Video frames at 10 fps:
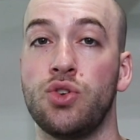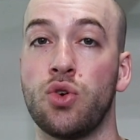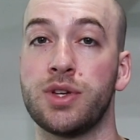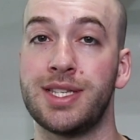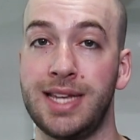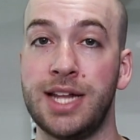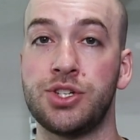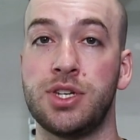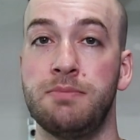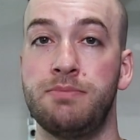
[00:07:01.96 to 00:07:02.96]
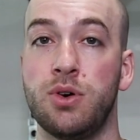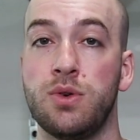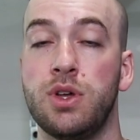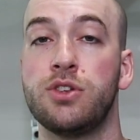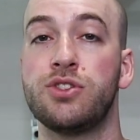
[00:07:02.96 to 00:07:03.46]
your snatch
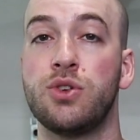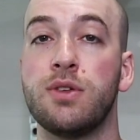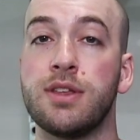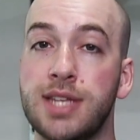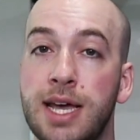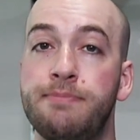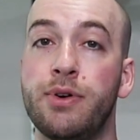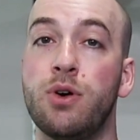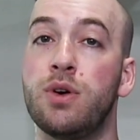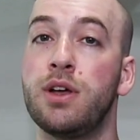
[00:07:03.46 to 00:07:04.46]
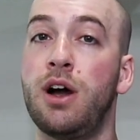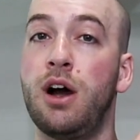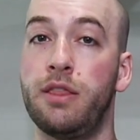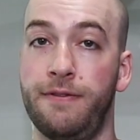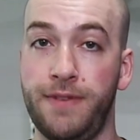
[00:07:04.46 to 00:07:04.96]
tempo to the tempo
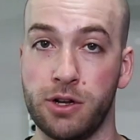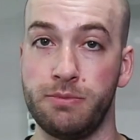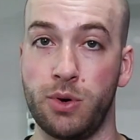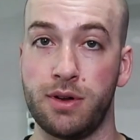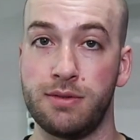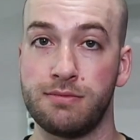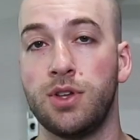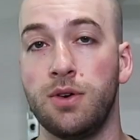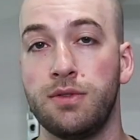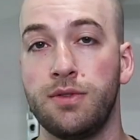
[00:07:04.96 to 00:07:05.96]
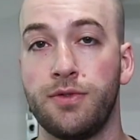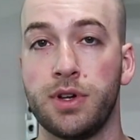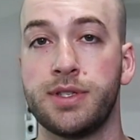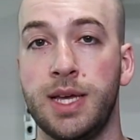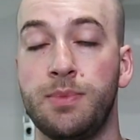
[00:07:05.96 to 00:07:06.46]
on the fingerboard. So,
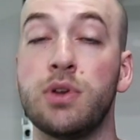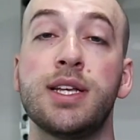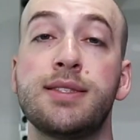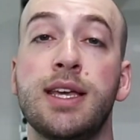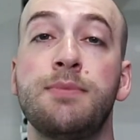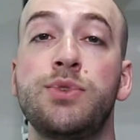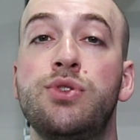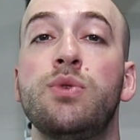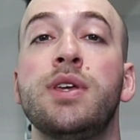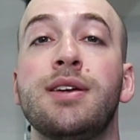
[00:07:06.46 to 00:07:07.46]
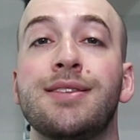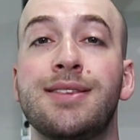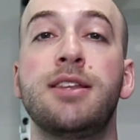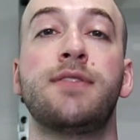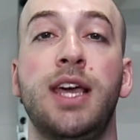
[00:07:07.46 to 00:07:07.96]
for example, let's say I'm doing a
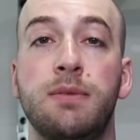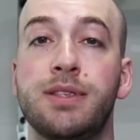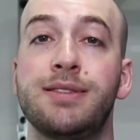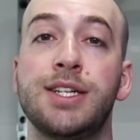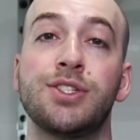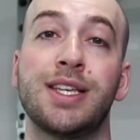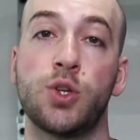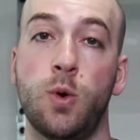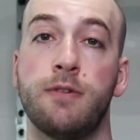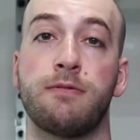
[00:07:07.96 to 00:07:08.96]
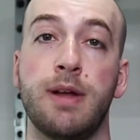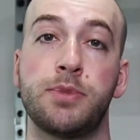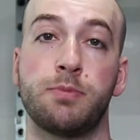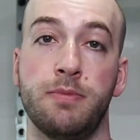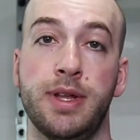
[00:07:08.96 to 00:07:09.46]
set of kettlebell snatches at 12
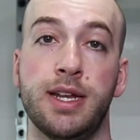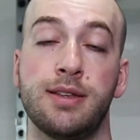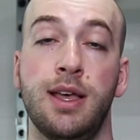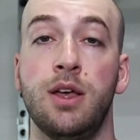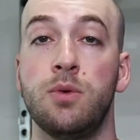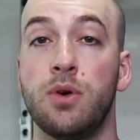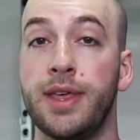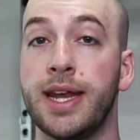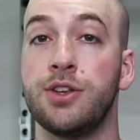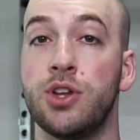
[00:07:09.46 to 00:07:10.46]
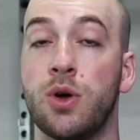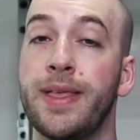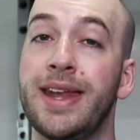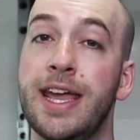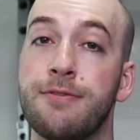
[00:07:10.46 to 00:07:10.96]
reps per minute. Well, then I know
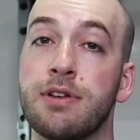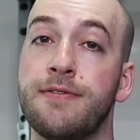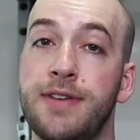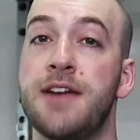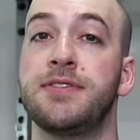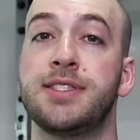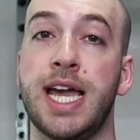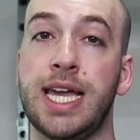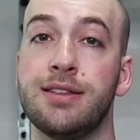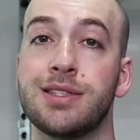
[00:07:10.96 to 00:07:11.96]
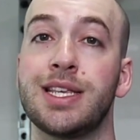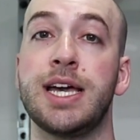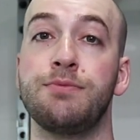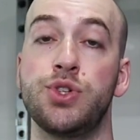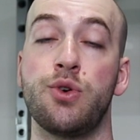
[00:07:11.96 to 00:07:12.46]
that every 5 seconds
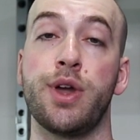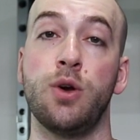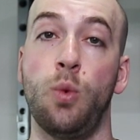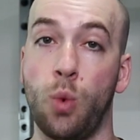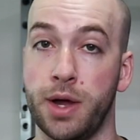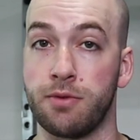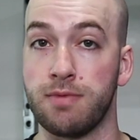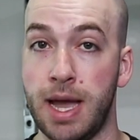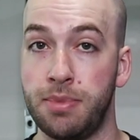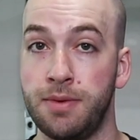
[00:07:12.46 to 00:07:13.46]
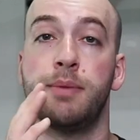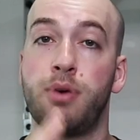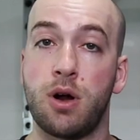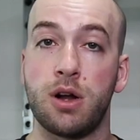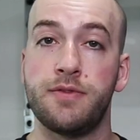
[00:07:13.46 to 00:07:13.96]
I'm doing 1 rep. The
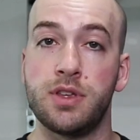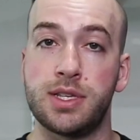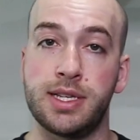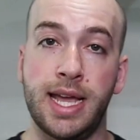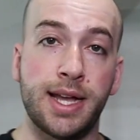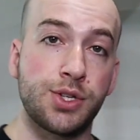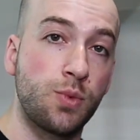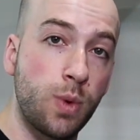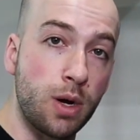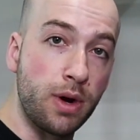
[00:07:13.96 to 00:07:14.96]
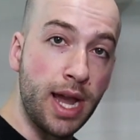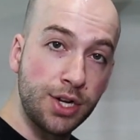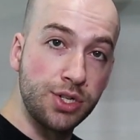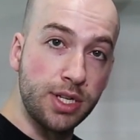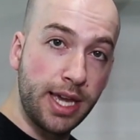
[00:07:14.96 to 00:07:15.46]
part of the snatch where we're
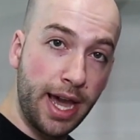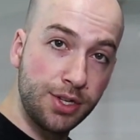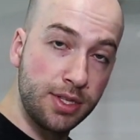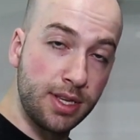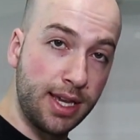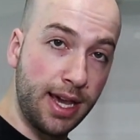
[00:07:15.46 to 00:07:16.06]
actually catching the